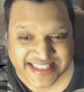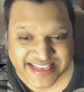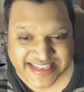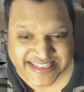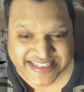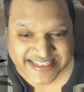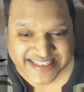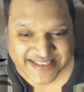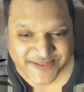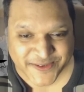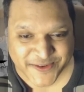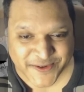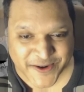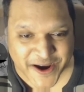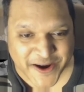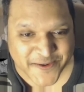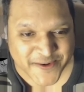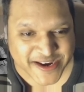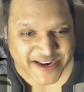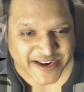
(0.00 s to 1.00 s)
This is a
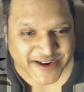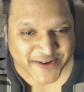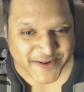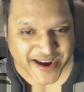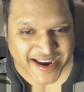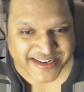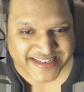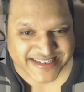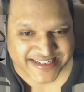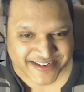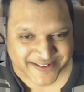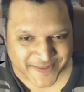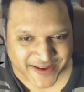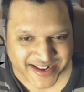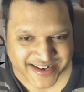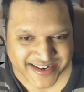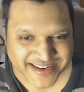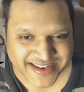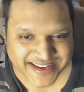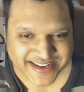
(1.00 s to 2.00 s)
great recreation,
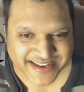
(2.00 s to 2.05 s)
man.